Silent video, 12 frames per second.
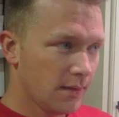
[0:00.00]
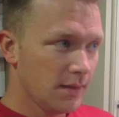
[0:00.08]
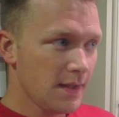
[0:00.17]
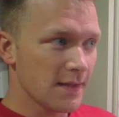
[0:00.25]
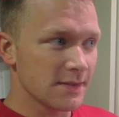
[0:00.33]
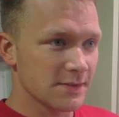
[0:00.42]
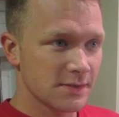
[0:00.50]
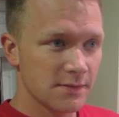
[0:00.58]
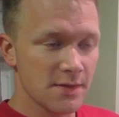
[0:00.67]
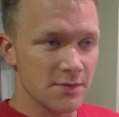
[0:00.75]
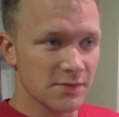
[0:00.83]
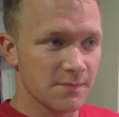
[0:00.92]

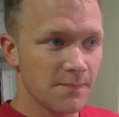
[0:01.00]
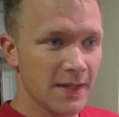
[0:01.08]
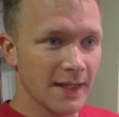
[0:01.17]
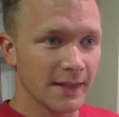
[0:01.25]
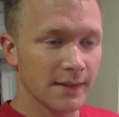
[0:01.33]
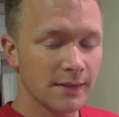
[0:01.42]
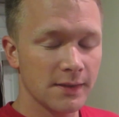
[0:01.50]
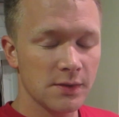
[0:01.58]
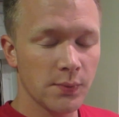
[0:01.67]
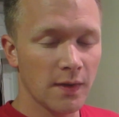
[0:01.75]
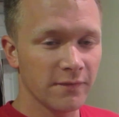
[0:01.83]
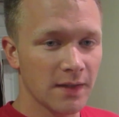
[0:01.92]
those big
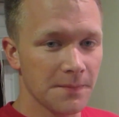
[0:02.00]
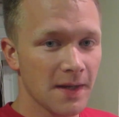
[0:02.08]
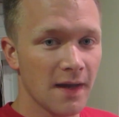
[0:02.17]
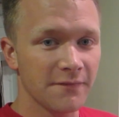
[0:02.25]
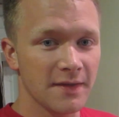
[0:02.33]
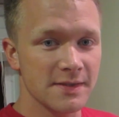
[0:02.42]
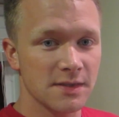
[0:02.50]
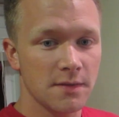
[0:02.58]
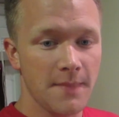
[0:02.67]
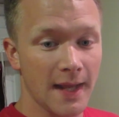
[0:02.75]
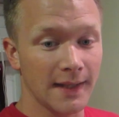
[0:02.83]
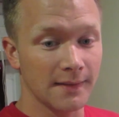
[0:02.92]
12-cup coffees.
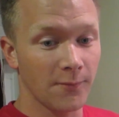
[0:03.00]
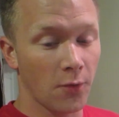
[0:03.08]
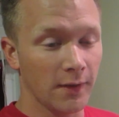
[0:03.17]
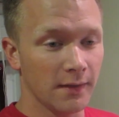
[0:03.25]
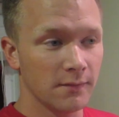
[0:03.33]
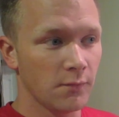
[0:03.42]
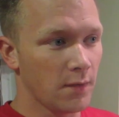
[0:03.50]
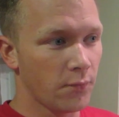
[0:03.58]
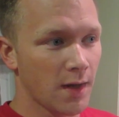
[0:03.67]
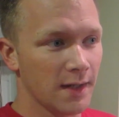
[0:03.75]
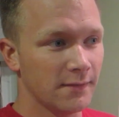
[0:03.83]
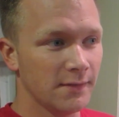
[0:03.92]
Making in the morning, it
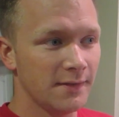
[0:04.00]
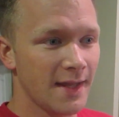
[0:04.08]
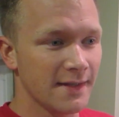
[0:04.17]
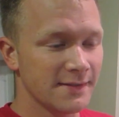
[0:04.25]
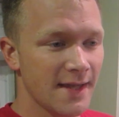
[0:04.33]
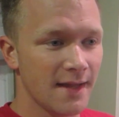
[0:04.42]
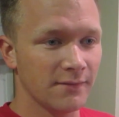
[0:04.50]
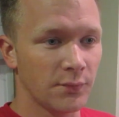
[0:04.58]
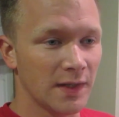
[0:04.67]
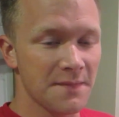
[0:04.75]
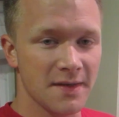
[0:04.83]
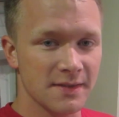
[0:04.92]
probably takes
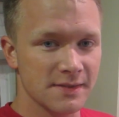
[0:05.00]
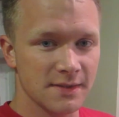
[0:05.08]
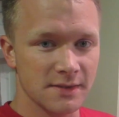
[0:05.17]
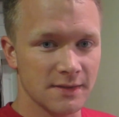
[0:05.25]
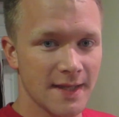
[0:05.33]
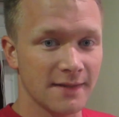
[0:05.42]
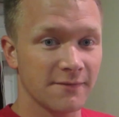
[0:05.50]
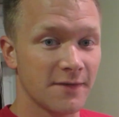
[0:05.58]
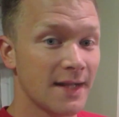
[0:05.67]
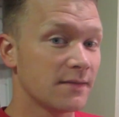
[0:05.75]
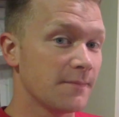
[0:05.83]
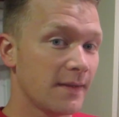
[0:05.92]
10-20 minutes until
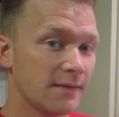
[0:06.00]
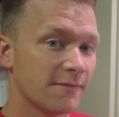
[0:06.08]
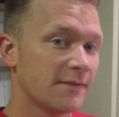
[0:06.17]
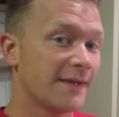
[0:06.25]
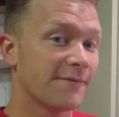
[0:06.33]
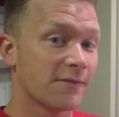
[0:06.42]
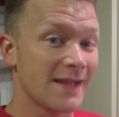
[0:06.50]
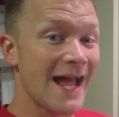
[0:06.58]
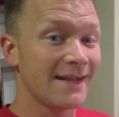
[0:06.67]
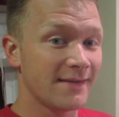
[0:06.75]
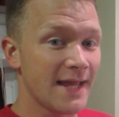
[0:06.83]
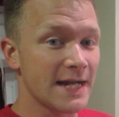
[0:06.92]
for
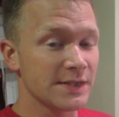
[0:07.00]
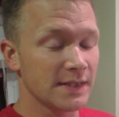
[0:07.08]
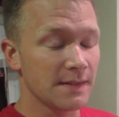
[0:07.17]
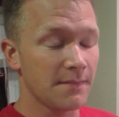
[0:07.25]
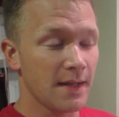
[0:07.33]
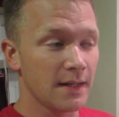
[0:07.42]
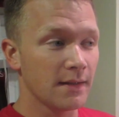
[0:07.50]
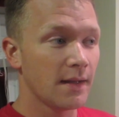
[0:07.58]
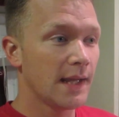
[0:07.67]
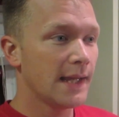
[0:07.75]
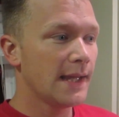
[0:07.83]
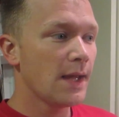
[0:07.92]
that to actually get made.
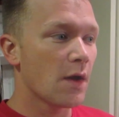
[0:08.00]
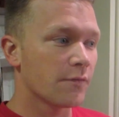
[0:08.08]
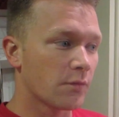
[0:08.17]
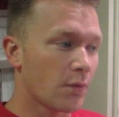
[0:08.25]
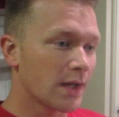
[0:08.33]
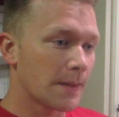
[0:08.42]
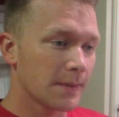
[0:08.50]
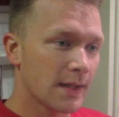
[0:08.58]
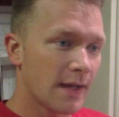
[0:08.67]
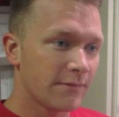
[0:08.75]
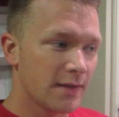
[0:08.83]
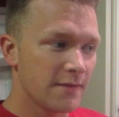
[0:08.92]
However, 1 cup of
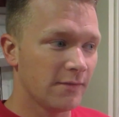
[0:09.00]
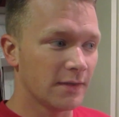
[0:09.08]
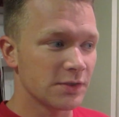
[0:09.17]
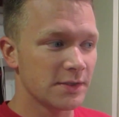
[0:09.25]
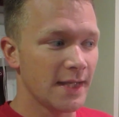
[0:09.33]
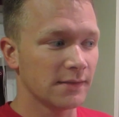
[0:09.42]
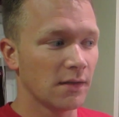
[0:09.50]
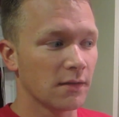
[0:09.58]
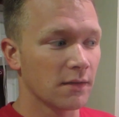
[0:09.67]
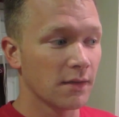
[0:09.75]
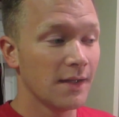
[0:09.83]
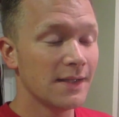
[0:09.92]
coffee really should take
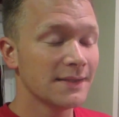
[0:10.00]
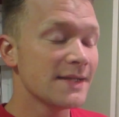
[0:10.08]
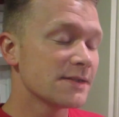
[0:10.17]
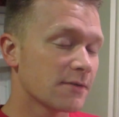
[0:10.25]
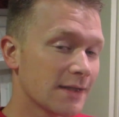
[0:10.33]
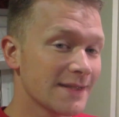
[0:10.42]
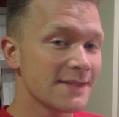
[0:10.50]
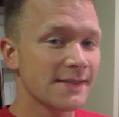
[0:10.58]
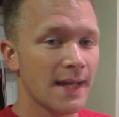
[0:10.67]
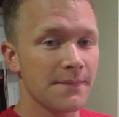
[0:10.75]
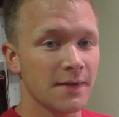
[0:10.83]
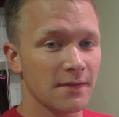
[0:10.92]
less
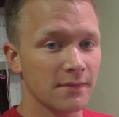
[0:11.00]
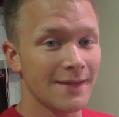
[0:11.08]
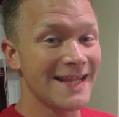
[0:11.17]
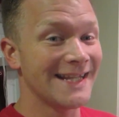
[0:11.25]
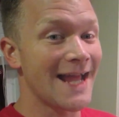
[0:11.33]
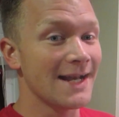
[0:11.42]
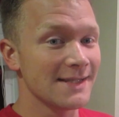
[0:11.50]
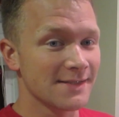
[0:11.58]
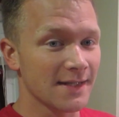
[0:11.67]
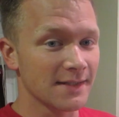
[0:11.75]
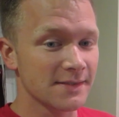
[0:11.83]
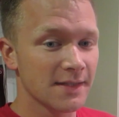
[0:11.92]
time than 90
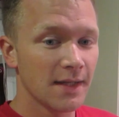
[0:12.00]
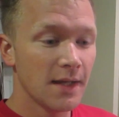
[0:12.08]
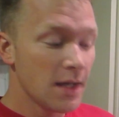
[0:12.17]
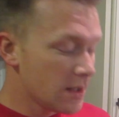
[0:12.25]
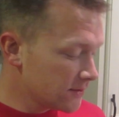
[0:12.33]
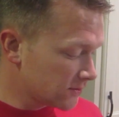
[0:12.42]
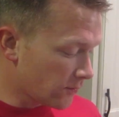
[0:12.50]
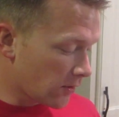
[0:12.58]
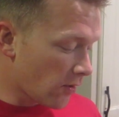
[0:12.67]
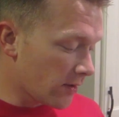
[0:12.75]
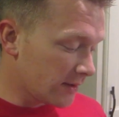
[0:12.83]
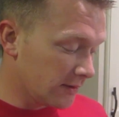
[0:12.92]
seconds. So we'll
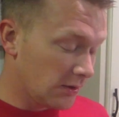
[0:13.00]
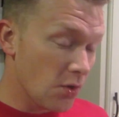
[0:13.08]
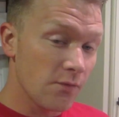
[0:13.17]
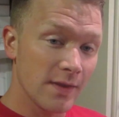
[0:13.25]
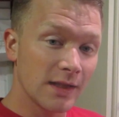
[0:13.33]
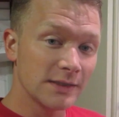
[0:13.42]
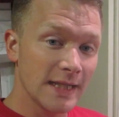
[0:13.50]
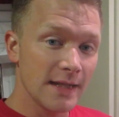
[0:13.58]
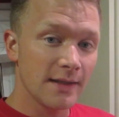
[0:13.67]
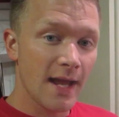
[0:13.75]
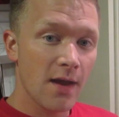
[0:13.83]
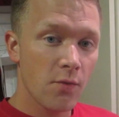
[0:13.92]
go ahead and do the
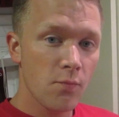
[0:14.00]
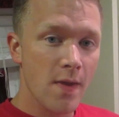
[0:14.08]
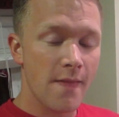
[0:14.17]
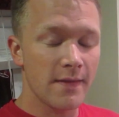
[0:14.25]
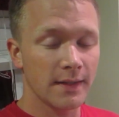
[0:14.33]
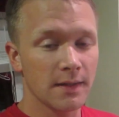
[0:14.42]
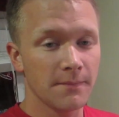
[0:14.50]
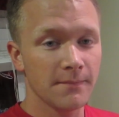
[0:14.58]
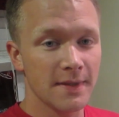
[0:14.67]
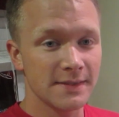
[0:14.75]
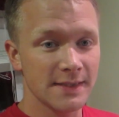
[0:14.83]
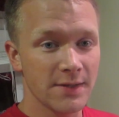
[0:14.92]
clean now, and then
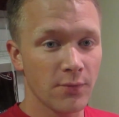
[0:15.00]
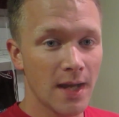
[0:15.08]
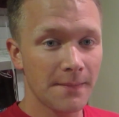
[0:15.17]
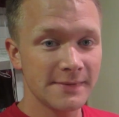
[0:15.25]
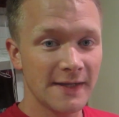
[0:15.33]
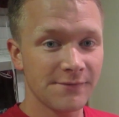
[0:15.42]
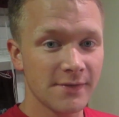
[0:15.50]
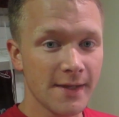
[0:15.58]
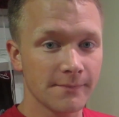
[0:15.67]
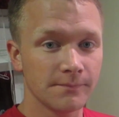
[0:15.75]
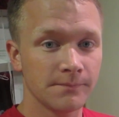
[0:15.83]
come and see what happens after that.